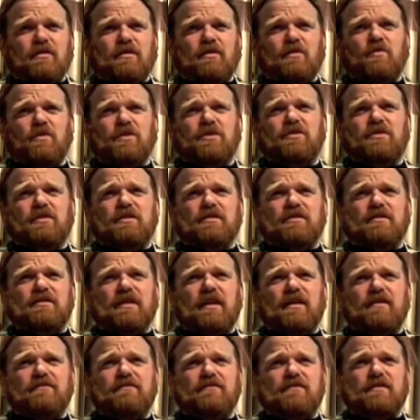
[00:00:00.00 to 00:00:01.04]
on which it is
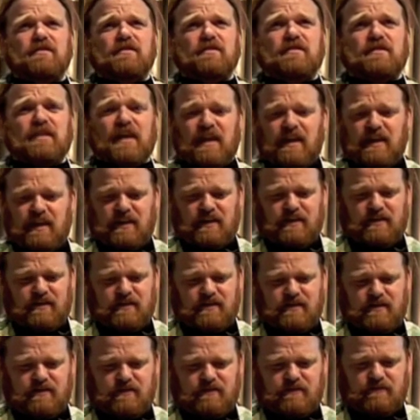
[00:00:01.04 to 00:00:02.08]
safe to
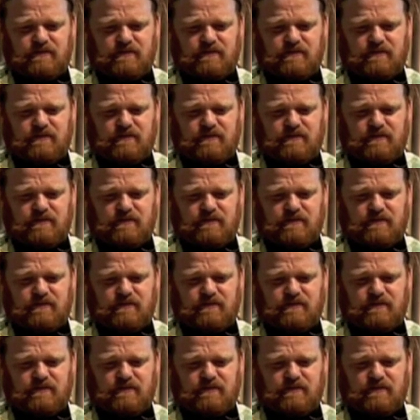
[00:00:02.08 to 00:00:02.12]
stand?